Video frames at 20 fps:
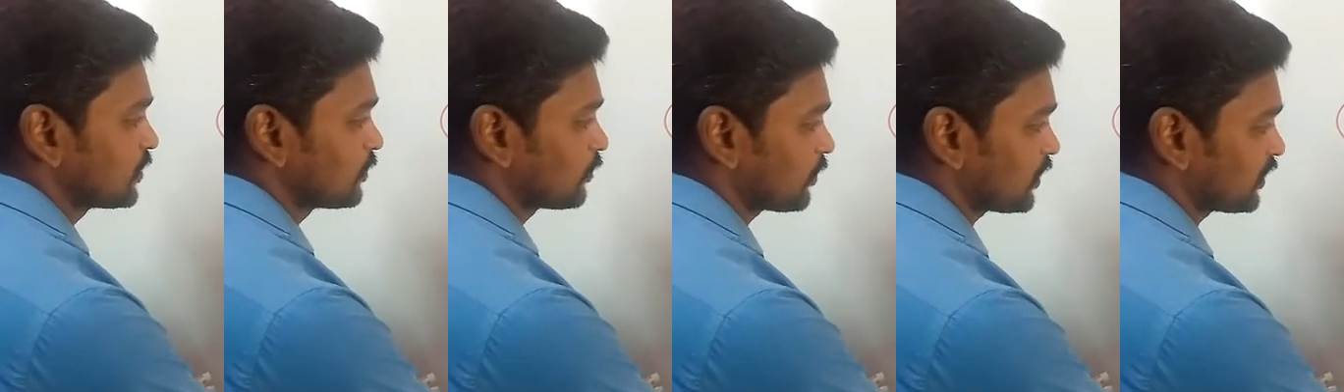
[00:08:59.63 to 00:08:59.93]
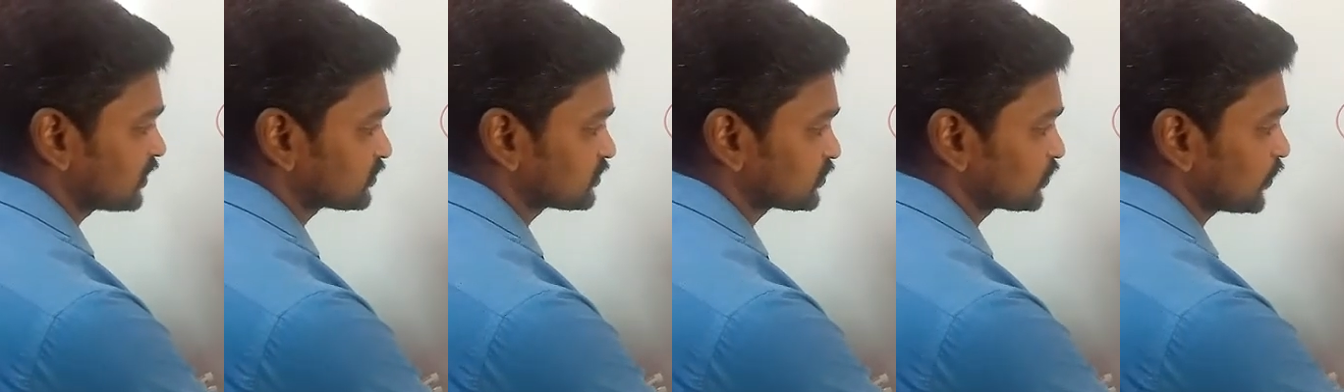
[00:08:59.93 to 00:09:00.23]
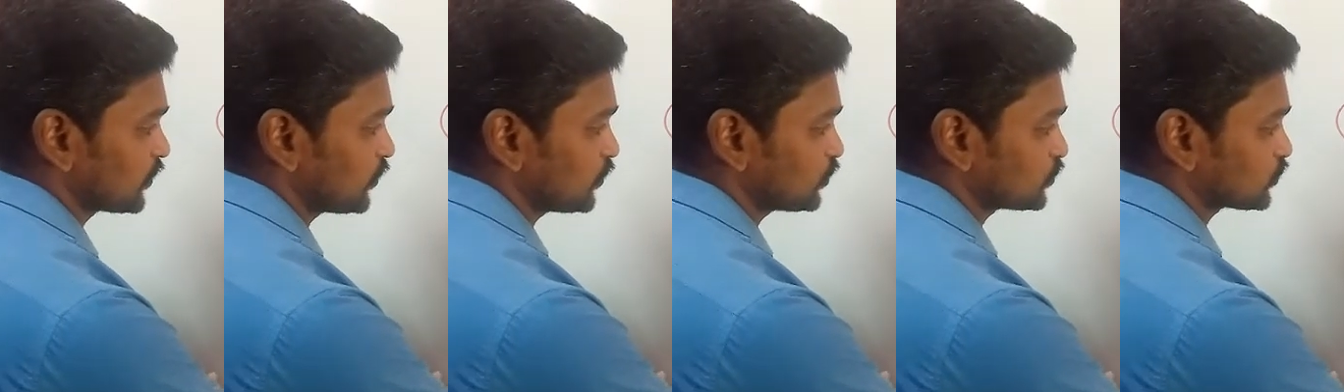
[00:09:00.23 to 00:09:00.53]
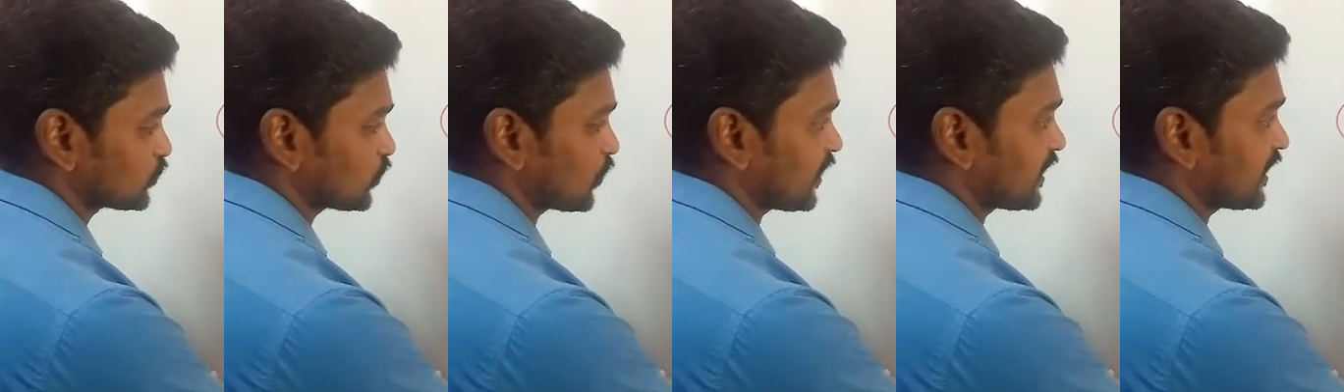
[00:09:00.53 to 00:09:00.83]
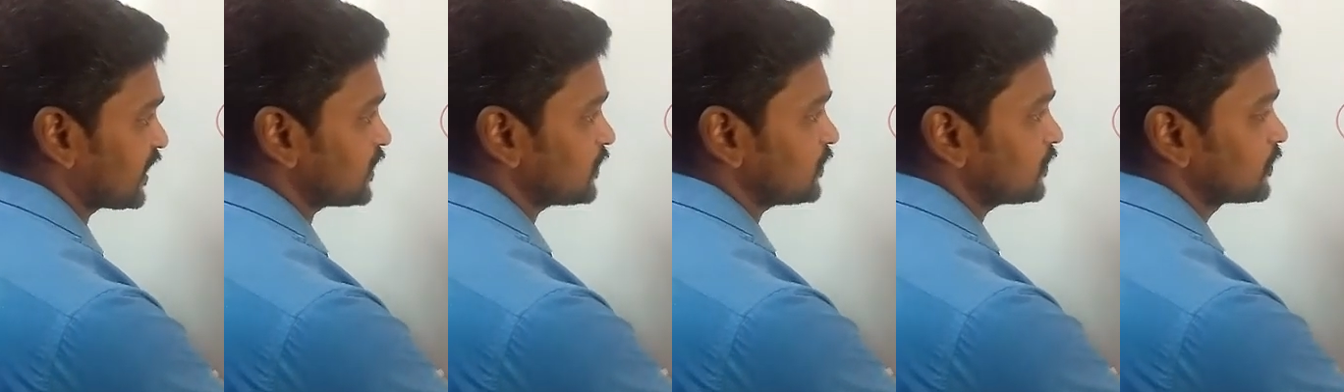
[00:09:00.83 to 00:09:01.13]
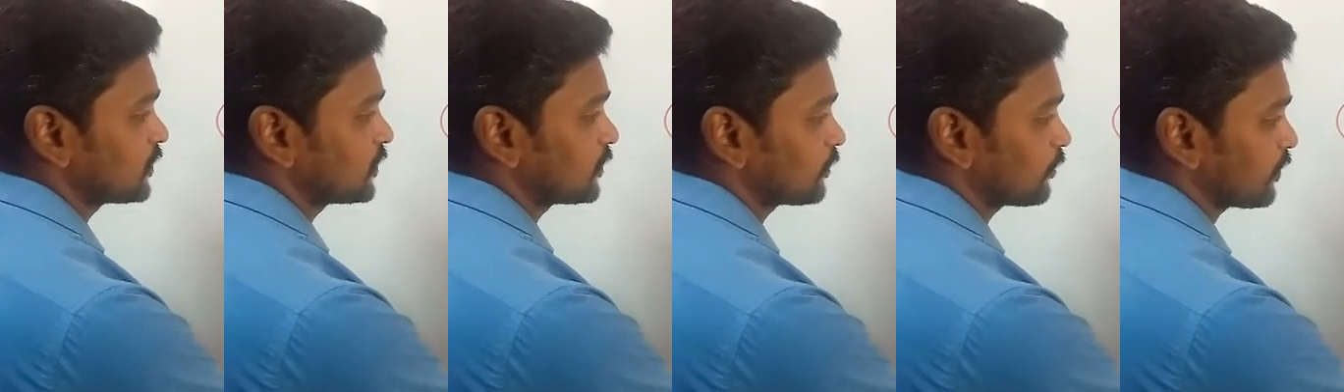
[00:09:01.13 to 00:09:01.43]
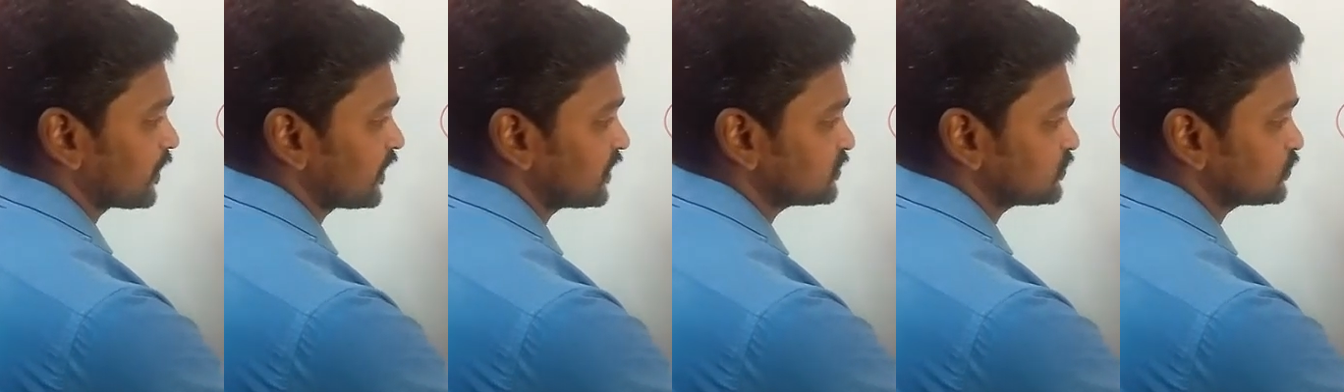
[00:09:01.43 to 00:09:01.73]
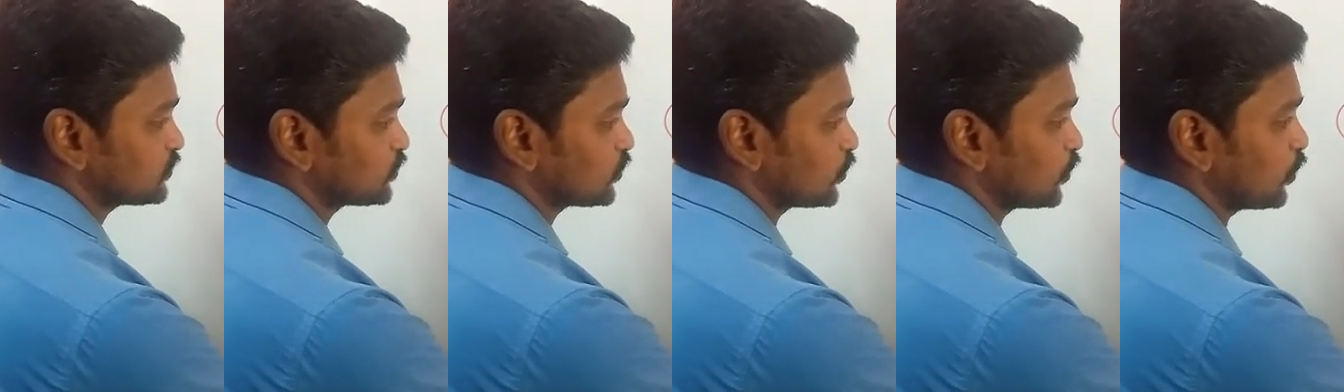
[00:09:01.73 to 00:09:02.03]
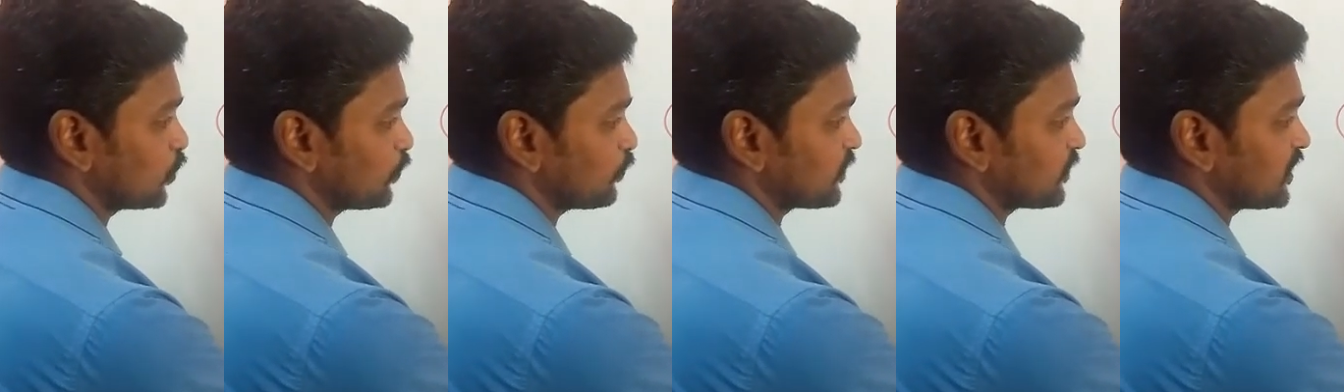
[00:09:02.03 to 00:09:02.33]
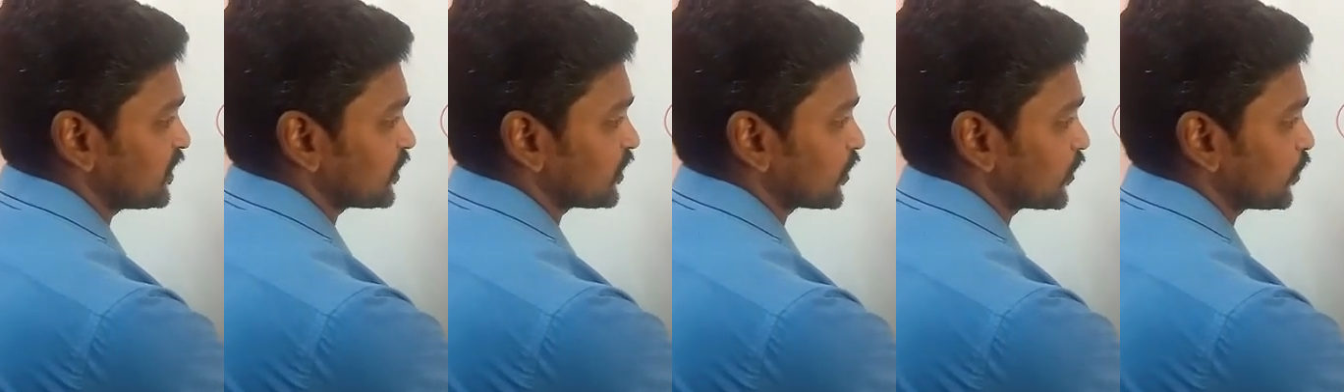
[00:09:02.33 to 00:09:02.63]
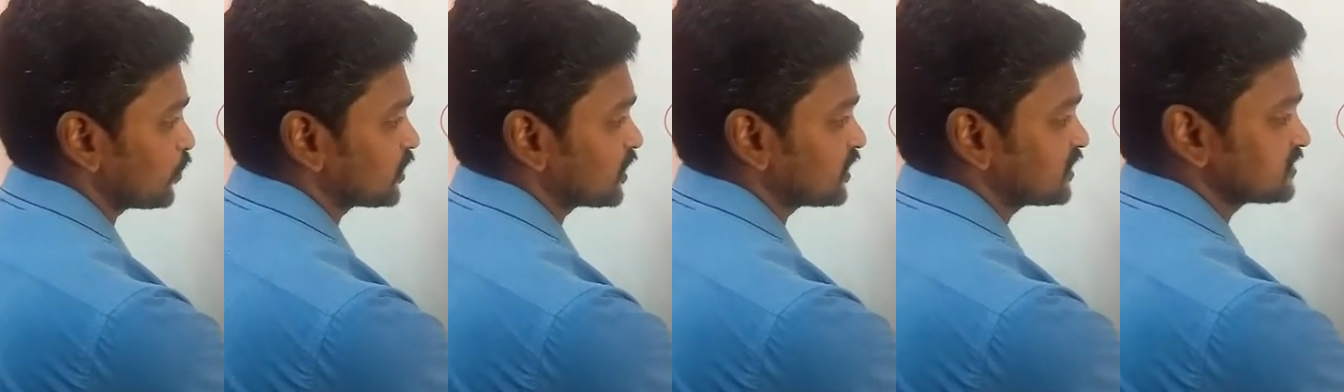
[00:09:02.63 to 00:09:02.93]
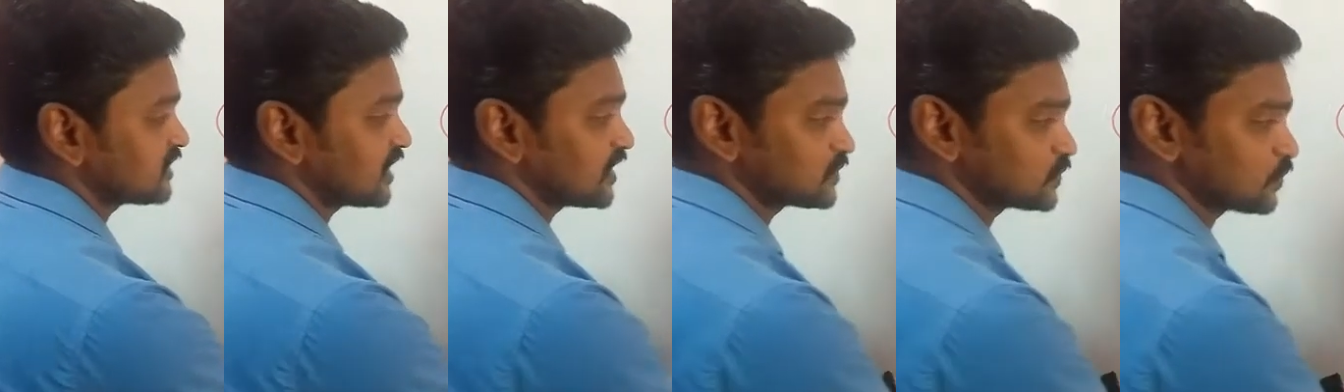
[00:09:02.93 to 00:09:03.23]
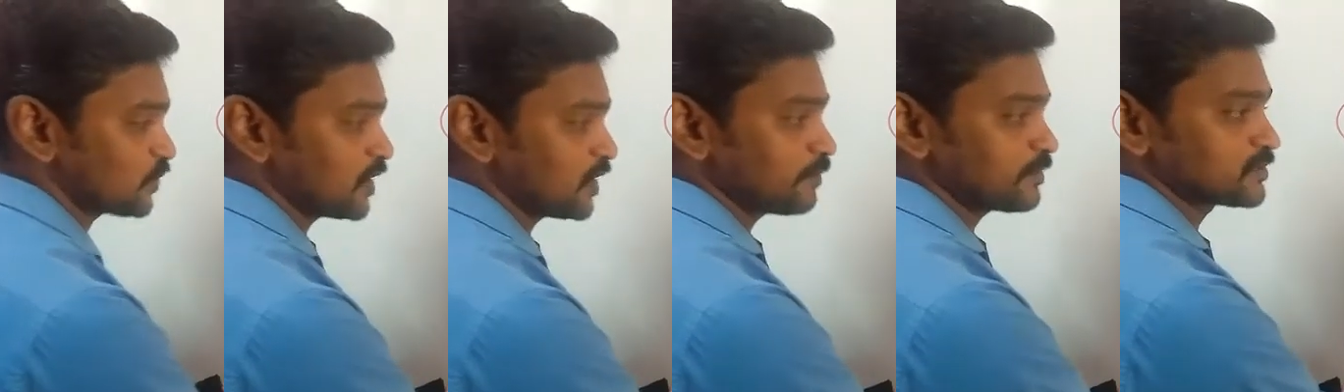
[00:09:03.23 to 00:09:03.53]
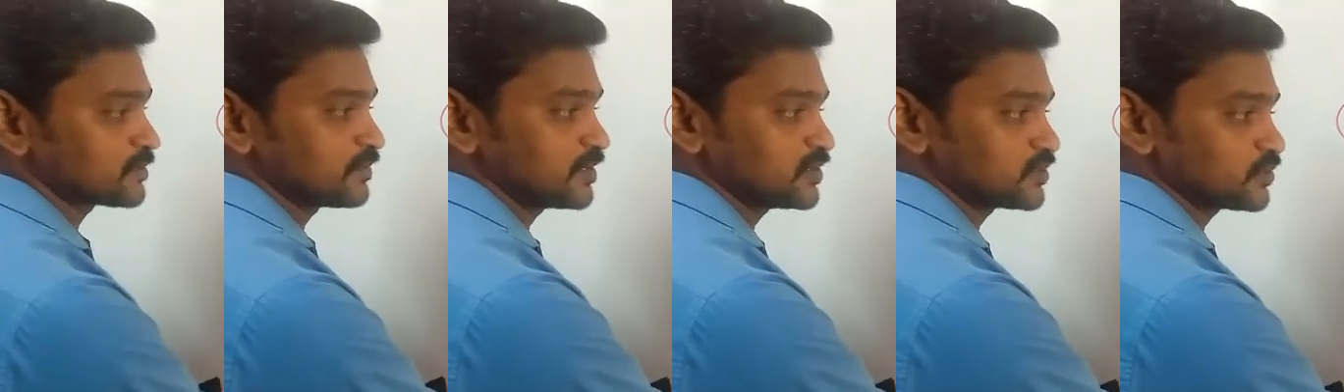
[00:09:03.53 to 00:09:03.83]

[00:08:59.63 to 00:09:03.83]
plus Q square plus 2PQ. That is A square plus B